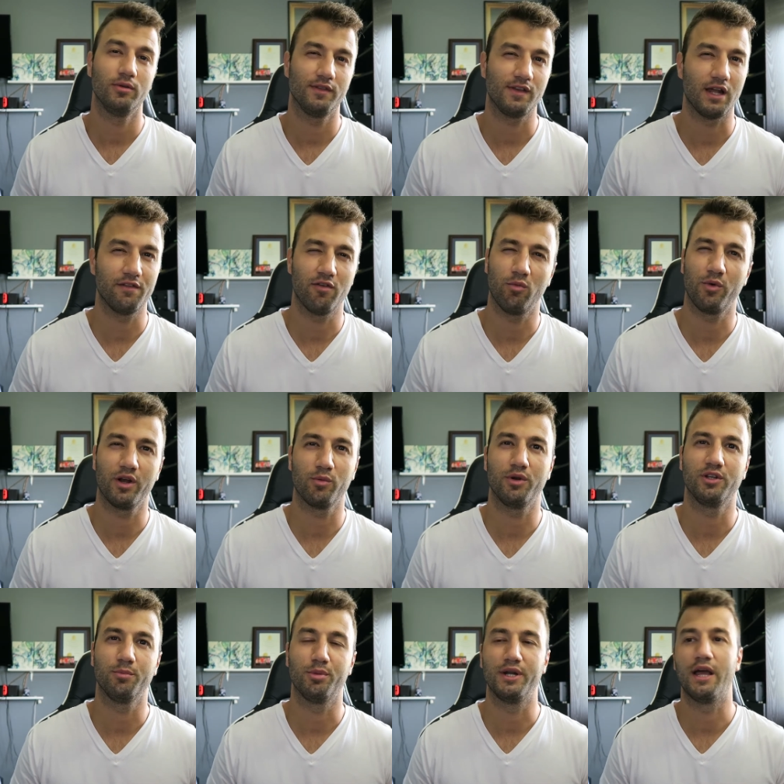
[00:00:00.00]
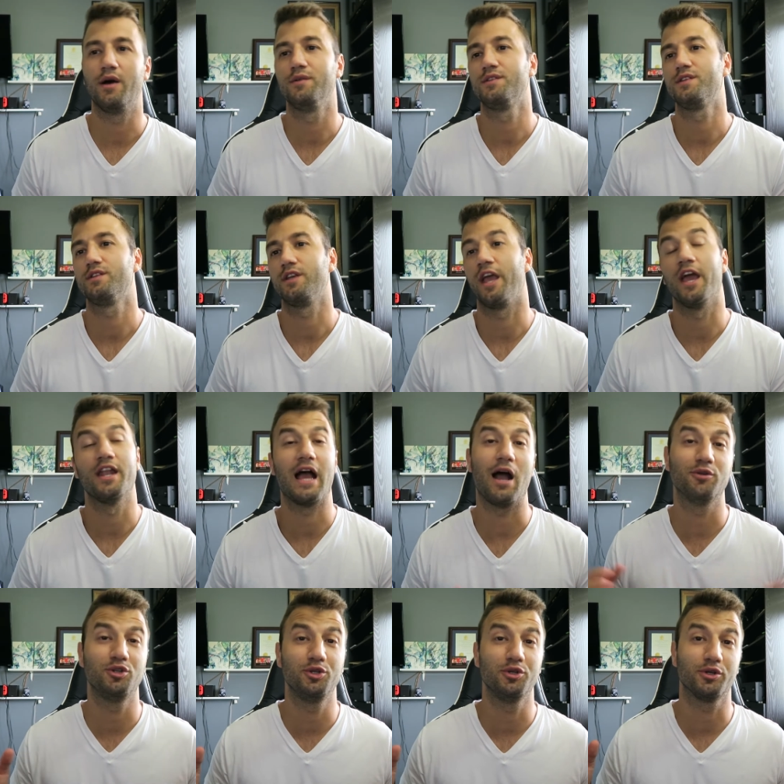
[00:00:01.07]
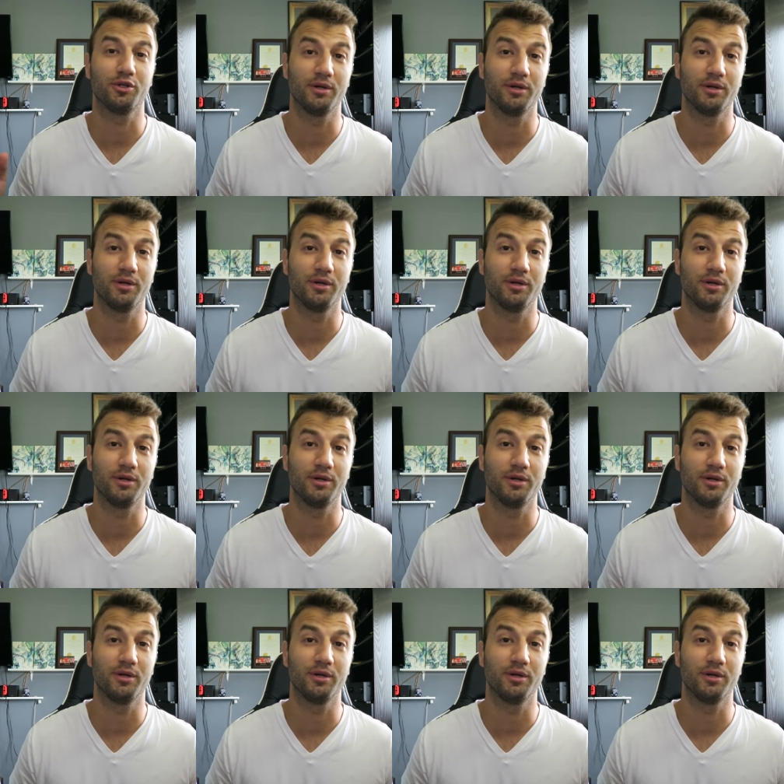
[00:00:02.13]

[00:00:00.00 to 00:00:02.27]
It's kind of a weird one to pronounce, and how to do your